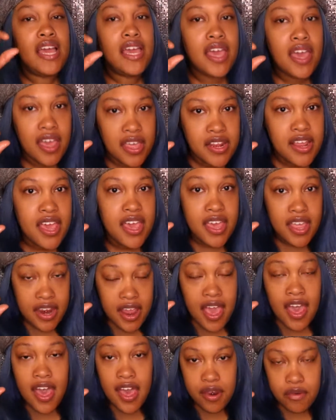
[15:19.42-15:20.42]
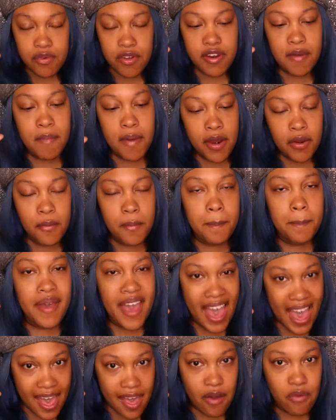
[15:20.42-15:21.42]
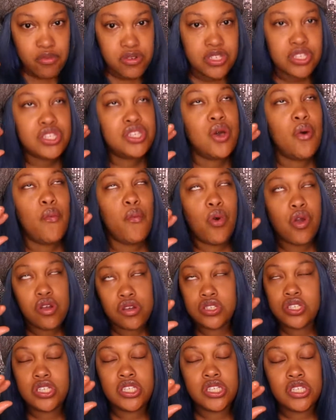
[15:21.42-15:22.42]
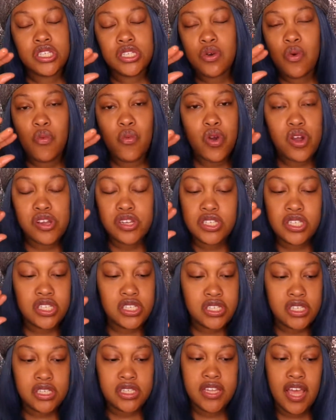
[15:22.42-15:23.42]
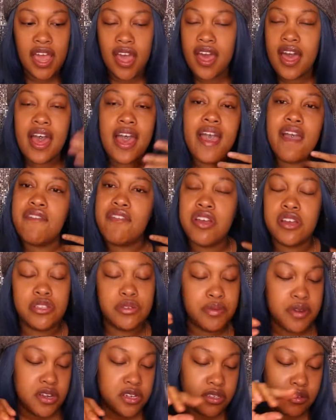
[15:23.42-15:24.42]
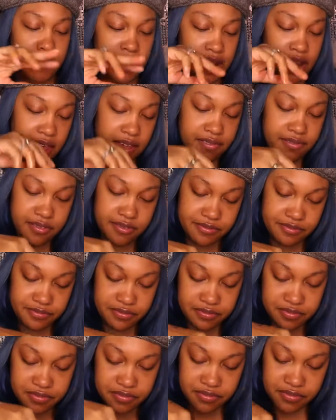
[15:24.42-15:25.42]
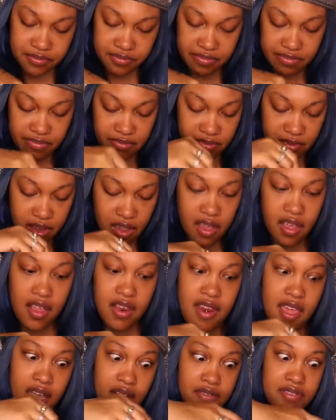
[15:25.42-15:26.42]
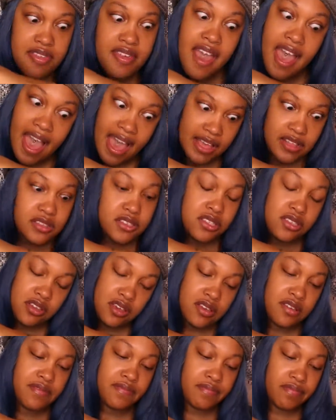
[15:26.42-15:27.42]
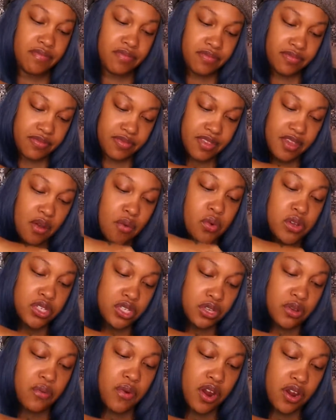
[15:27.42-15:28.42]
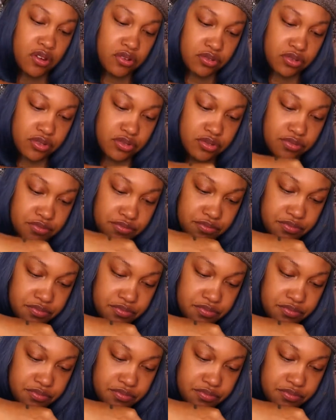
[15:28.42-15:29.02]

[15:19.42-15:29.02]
getting hit in the head with a metal bat was the worst thing I ever experienced in my life. Now that was the worst.